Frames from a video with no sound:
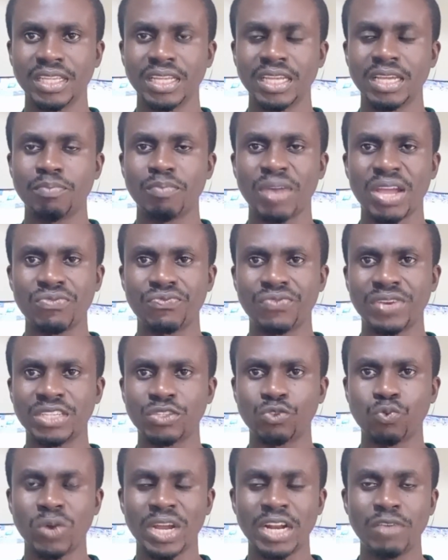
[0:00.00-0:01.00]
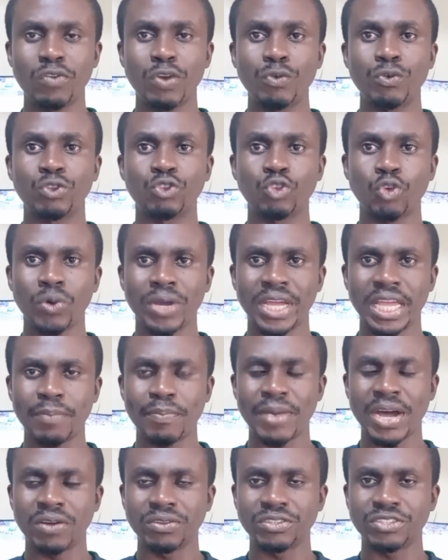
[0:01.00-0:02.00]
My friends, whenever we talk
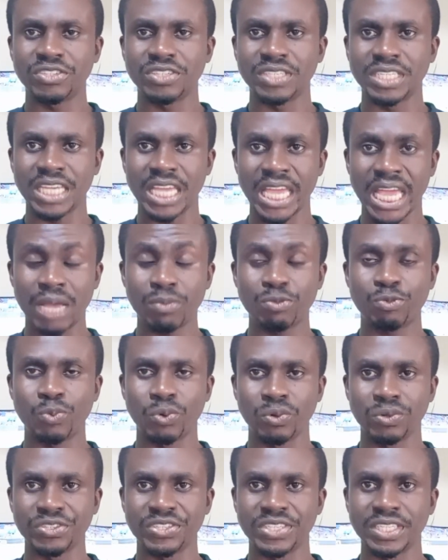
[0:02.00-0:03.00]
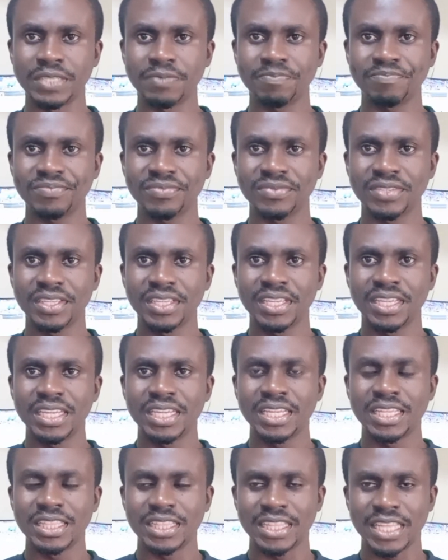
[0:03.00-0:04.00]
about the Erb's palsy,
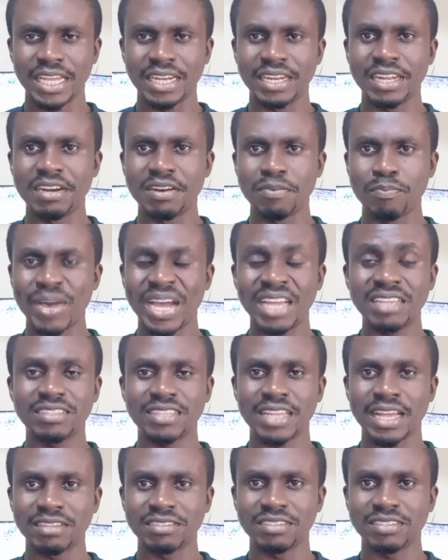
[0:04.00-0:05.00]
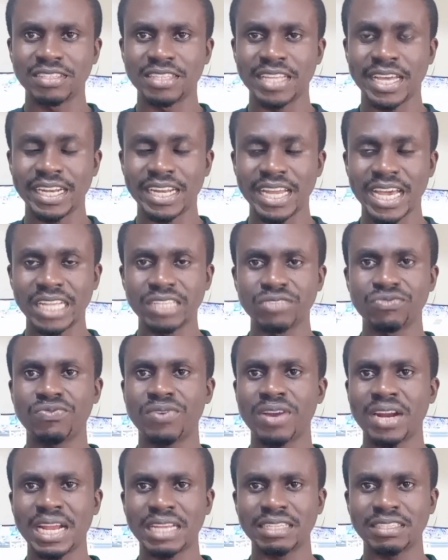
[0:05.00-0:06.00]
then it reminds us that as
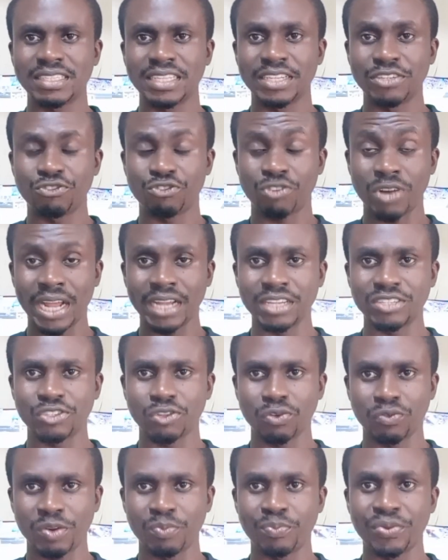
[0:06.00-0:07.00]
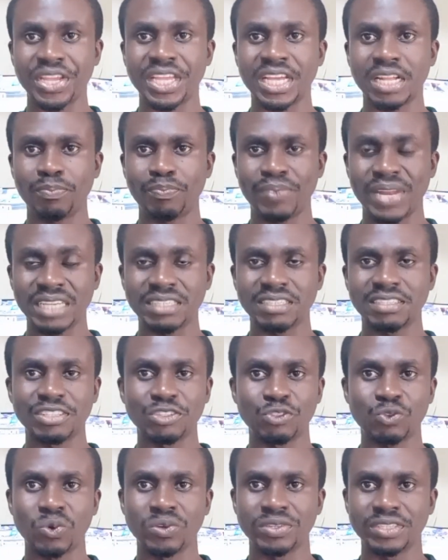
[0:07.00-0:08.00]
far as the trunks of the brachial plexus is
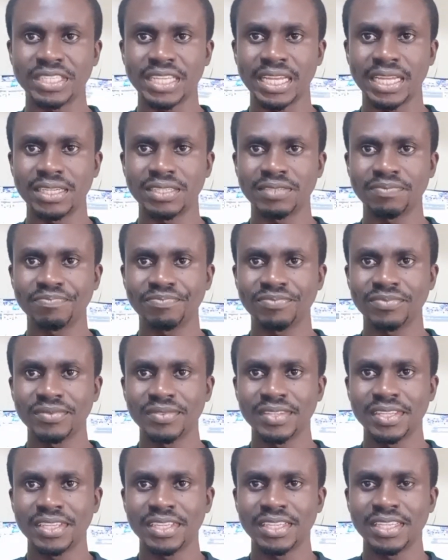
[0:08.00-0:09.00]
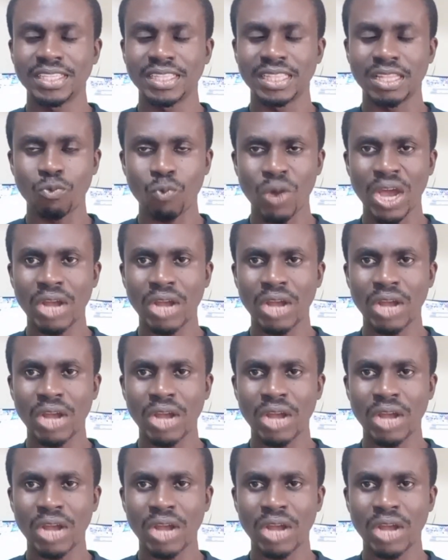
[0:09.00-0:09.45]
concerned, the one